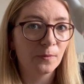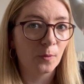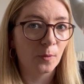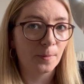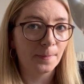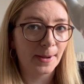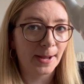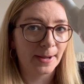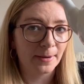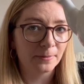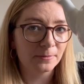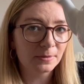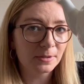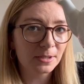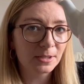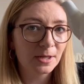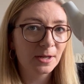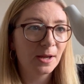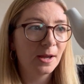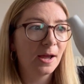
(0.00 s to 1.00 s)
£4,
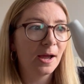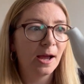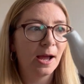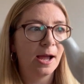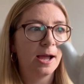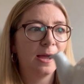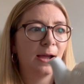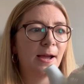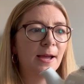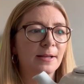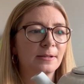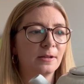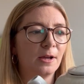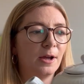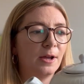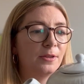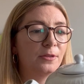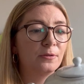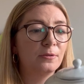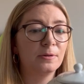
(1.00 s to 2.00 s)
and
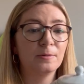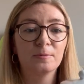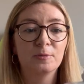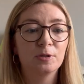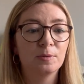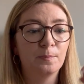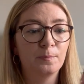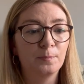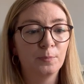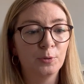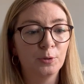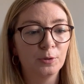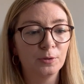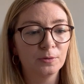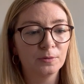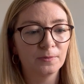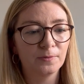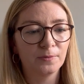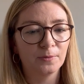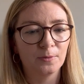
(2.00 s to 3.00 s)
I thought it was
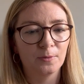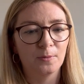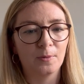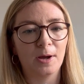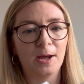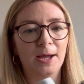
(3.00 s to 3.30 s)
beautiful.